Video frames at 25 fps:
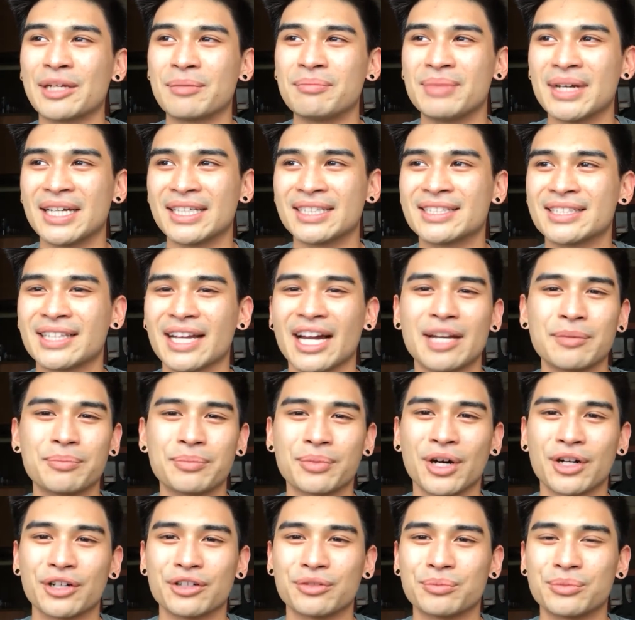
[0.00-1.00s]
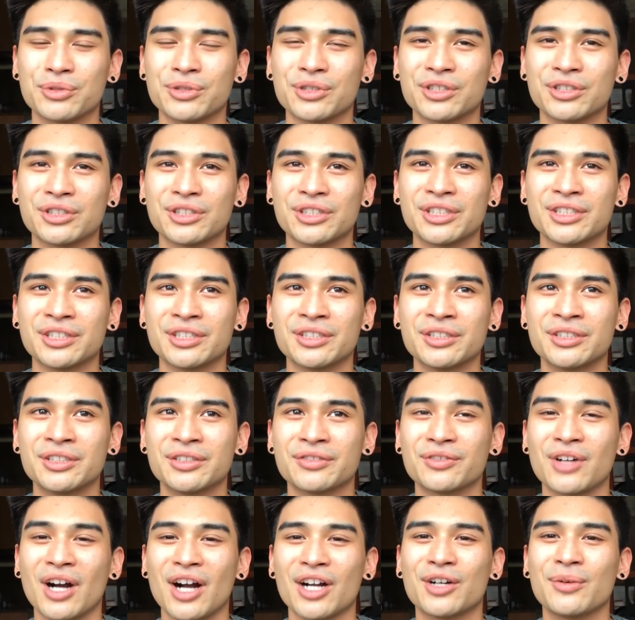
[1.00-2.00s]
like Bed-Stuy part of
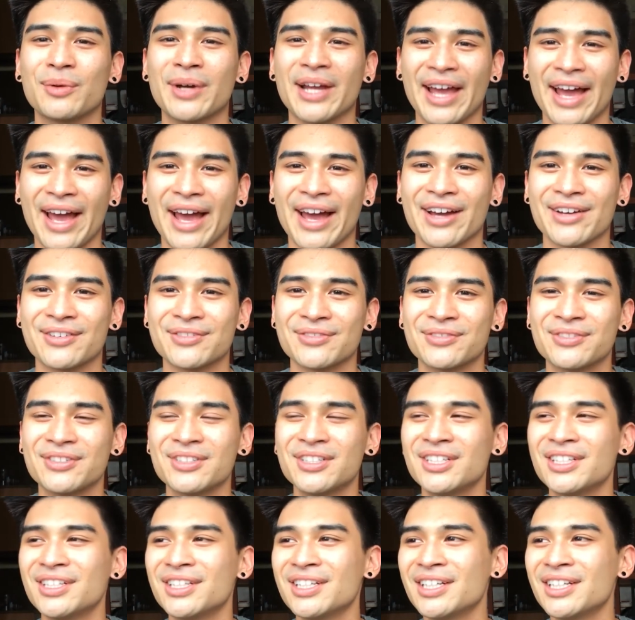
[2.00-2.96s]
Brooklyn, Rockaway Ave.